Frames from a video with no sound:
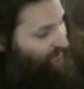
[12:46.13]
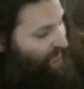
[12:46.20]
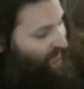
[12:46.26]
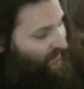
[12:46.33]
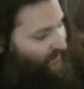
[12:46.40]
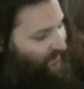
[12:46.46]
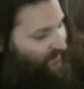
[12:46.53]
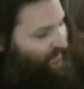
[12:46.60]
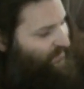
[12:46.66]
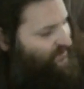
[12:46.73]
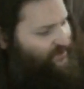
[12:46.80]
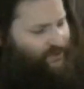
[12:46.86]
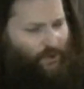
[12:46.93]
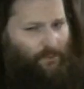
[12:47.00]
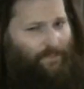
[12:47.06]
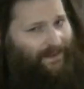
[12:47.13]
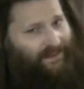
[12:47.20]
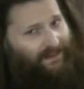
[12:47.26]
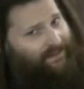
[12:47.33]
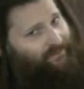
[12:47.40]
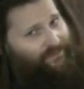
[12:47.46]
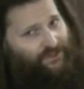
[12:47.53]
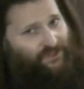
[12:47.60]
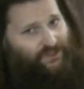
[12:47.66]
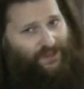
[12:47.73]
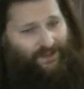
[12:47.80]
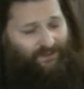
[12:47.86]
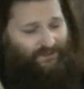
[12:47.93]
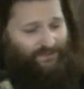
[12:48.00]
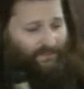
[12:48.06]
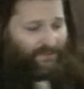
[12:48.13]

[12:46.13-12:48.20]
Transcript: but so many of the channels.